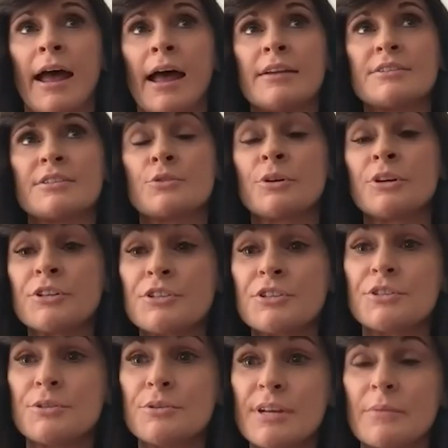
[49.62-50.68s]
And in order
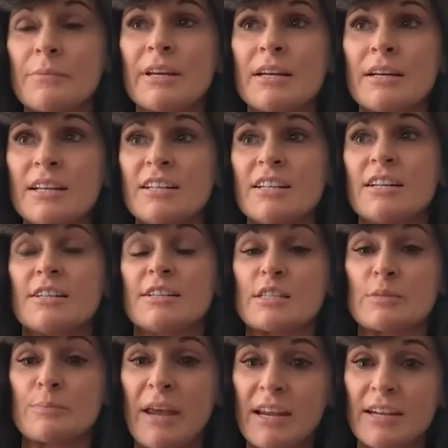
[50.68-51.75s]
to do that, we needed a
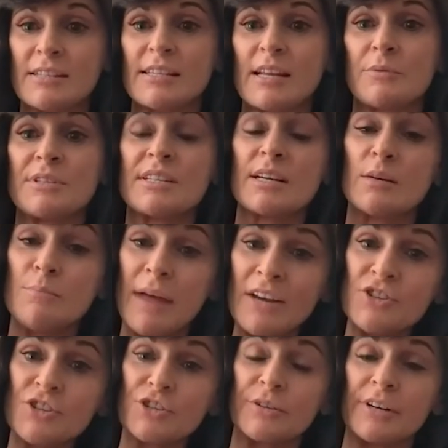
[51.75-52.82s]
space that was
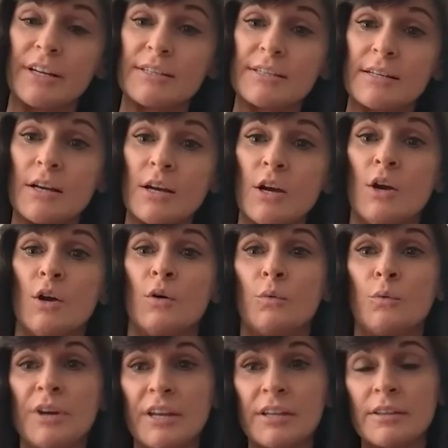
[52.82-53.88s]
commensurate
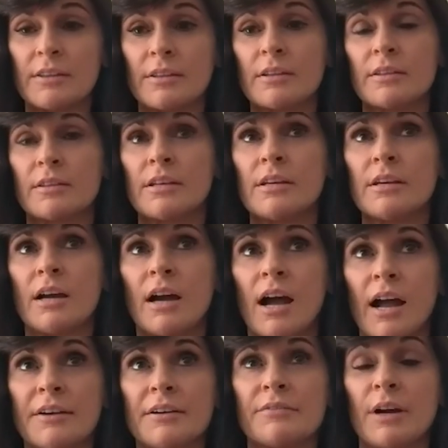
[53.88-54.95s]
with the
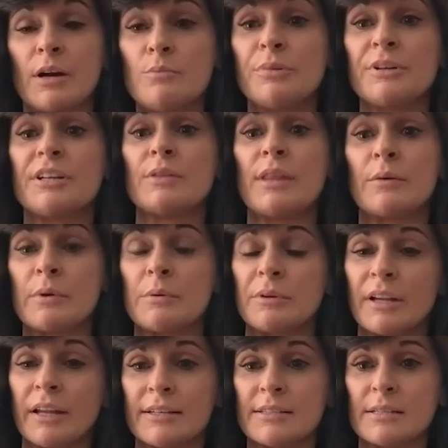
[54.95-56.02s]
kind of company that we
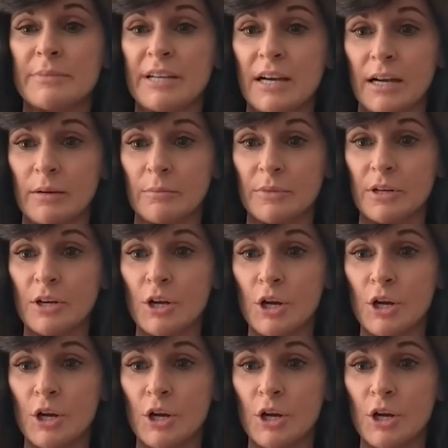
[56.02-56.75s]
would like to become.